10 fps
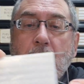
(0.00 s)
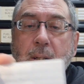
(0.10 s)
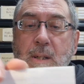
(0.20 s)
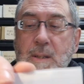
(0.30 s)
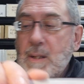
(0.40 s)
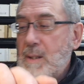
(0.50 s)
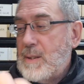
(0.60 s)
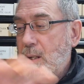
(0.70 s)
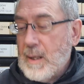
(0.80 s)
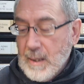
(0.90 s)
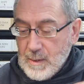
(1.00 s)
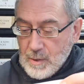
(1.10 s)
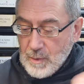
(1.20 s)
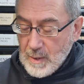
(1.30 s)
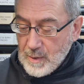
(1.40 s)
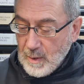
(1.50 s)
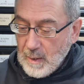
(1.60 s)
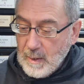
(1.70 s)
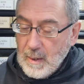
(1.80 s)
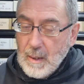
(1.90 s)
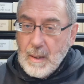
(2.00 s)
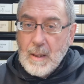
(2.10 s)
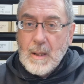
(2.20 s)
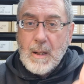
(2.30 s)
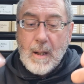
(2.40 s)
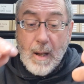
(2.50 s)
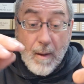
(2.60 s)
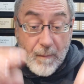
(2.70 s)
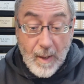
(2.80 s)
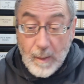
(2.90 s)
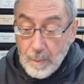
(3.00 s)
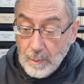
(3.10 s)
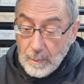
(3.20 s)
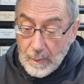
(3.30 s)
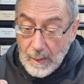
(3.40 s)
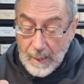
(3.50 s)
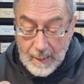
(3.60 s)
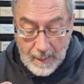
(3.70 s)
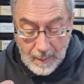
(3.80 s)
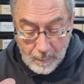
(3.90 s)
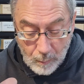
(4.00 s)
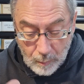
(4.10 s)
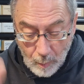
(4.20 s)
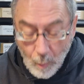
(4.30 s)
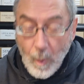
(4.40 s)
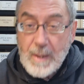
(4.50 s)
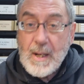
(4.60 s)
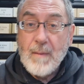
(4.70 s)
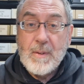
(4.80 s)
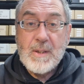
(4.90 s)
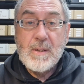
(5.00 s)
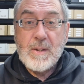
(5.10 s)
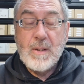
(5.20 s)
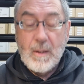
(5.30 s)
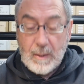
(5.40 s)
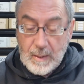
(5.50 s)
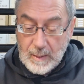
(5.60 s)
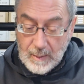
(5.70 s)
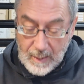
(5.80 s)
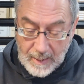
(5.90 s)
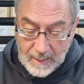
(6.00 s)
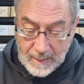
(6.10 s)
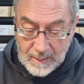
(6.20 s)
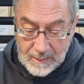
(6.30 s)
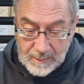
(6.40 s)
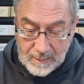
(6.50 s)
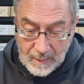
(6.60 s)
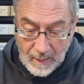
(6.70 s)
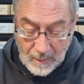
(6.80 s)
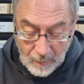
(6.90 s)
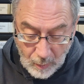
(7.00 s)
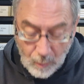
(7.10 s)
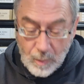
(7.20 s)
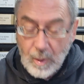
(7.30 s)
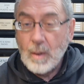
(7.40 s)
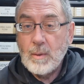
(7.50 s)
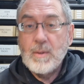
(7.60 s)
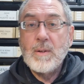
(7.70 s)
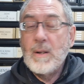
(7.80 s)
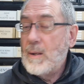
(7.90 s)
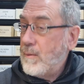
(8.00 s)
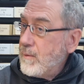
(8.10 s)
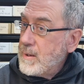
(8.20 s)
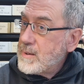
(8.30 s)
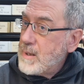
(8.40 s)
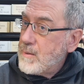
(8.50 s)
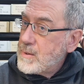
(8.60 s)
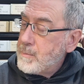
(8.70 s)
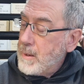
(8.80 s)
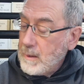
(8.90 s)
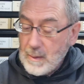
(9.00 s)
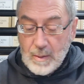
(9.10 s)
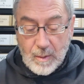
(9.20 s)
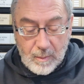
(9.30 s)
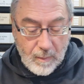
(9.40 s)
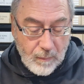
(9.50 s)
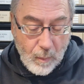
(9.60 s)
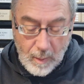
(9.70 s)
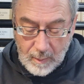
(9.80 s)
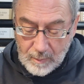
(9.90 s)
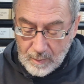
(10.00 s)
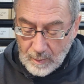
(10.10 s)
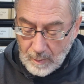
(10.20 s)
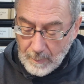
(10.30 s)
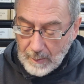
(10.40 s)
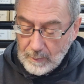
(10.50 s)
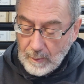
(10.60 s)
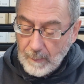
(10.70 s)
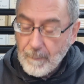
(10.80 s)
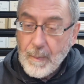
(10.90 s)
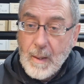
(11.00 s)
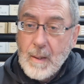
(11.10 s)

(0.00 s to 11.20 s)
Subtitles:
That sits in there so I don't get scratched on it. Available. We'll always have this in stock. It is a good alternative instead of spending the $200, $300, $400 mark on it.